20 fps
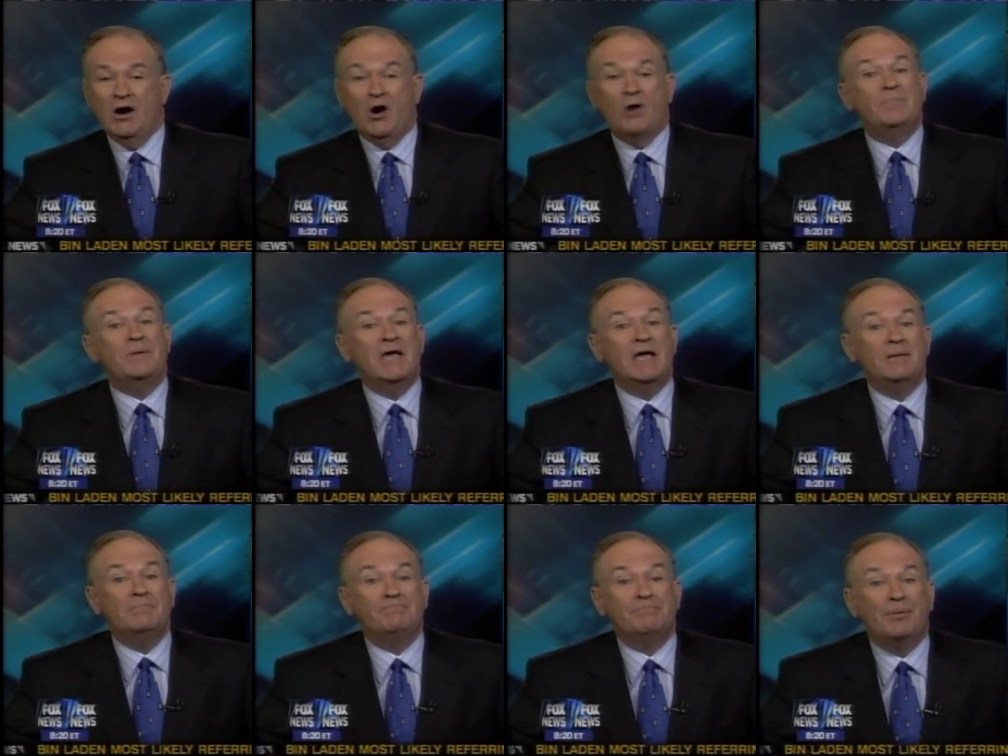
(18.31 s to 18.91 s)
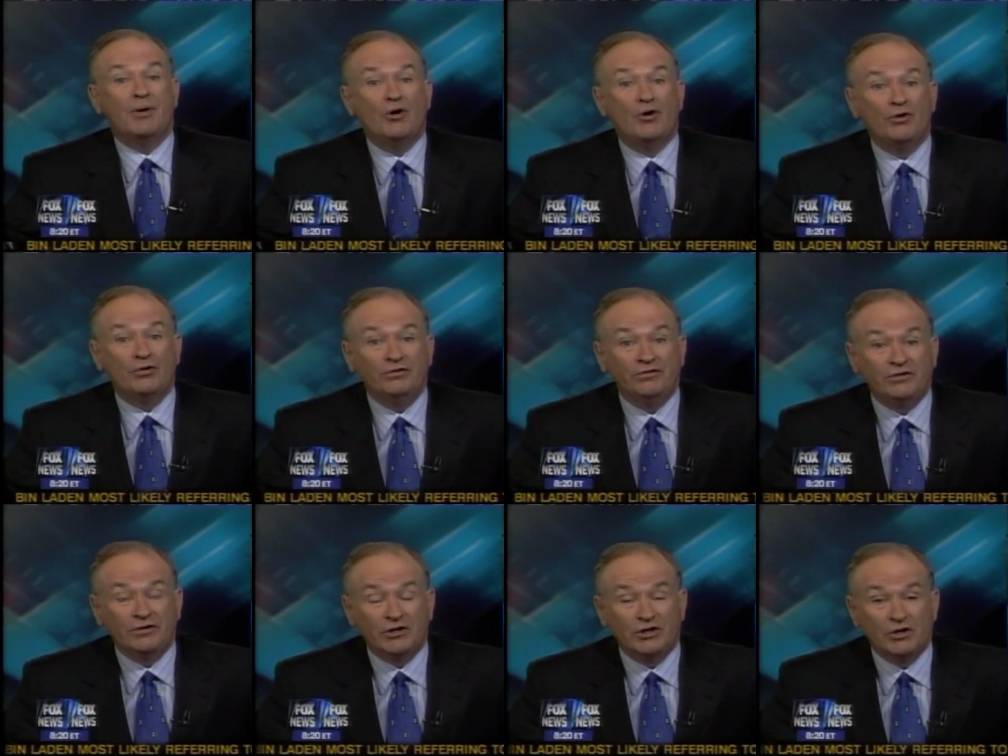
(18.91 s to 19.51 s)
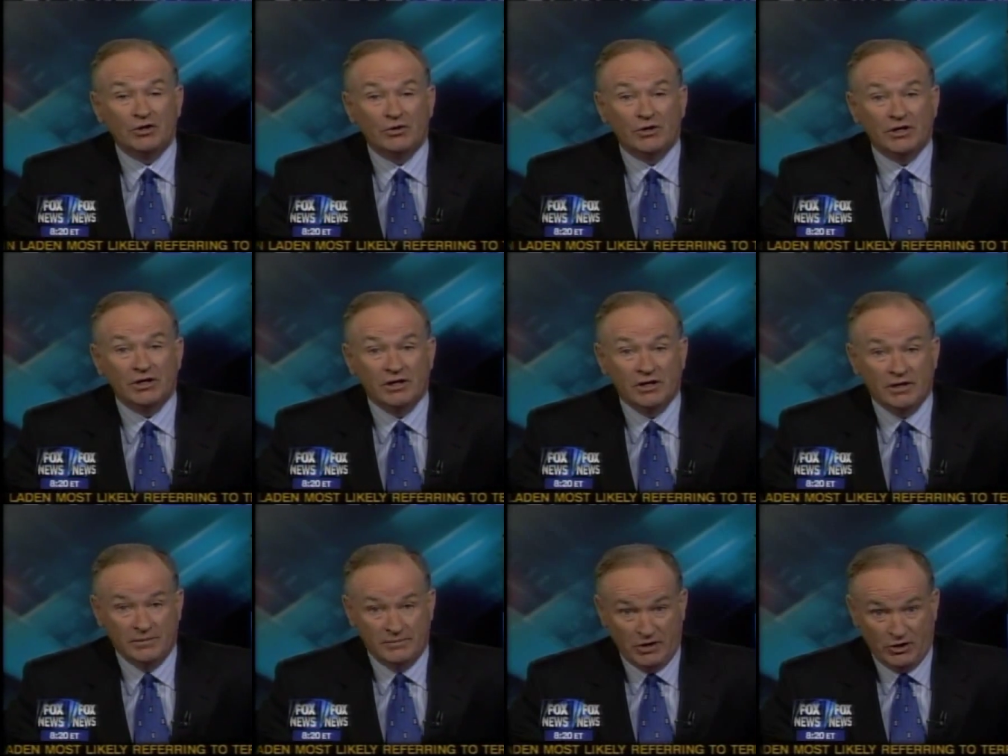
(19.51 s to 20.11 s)
are being
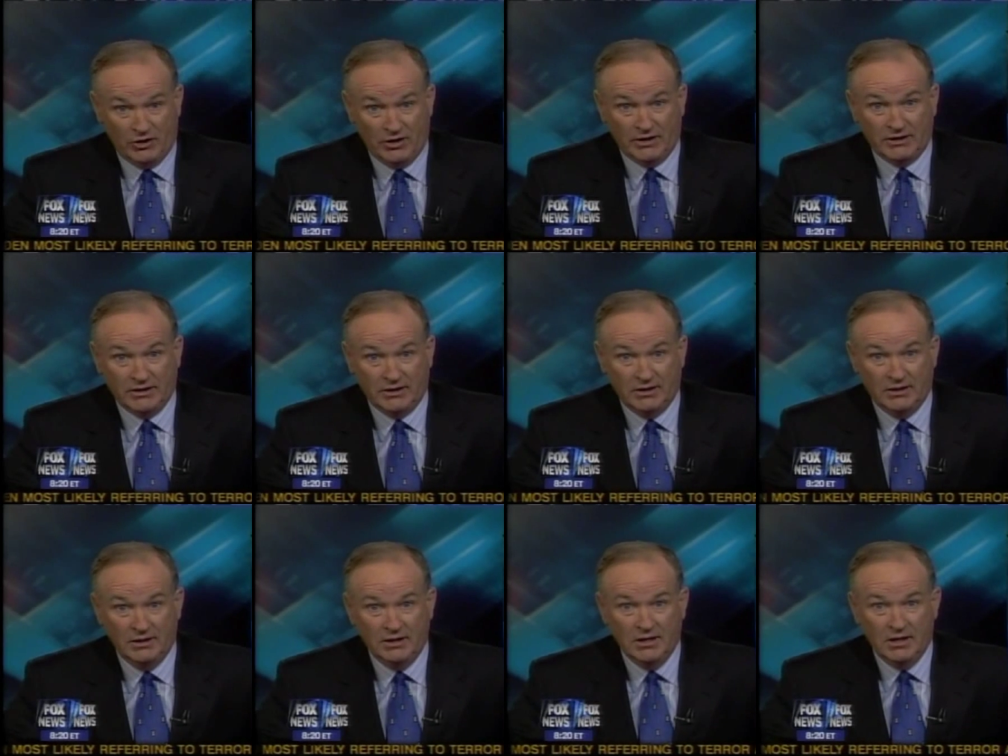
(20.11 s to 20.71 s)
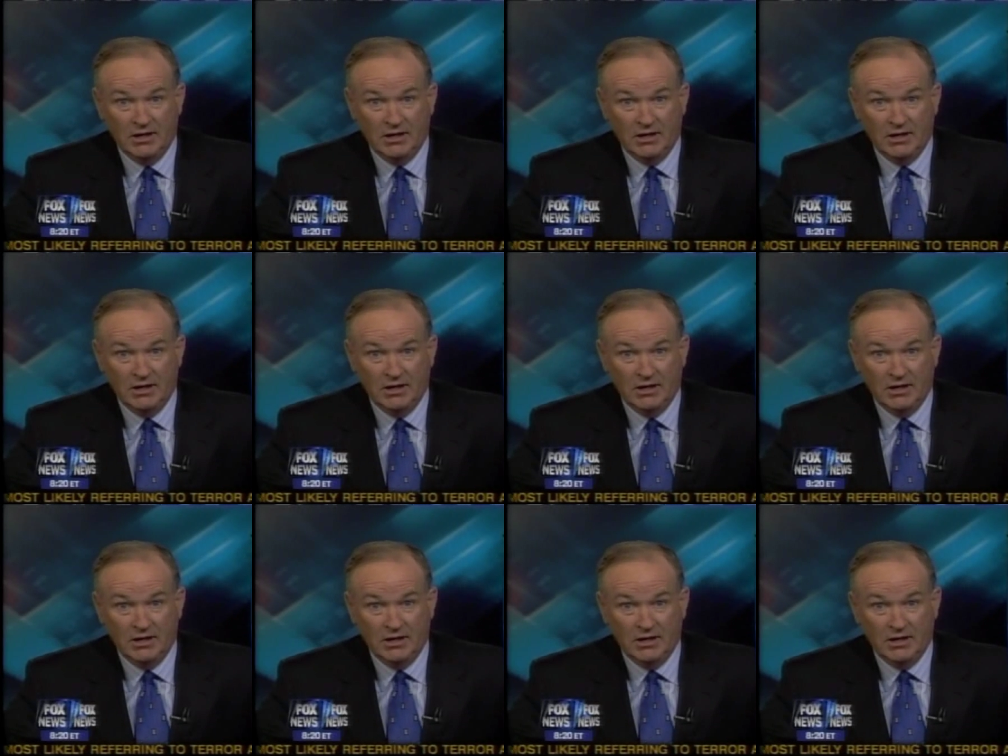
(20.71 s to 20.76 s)
persecuted in America.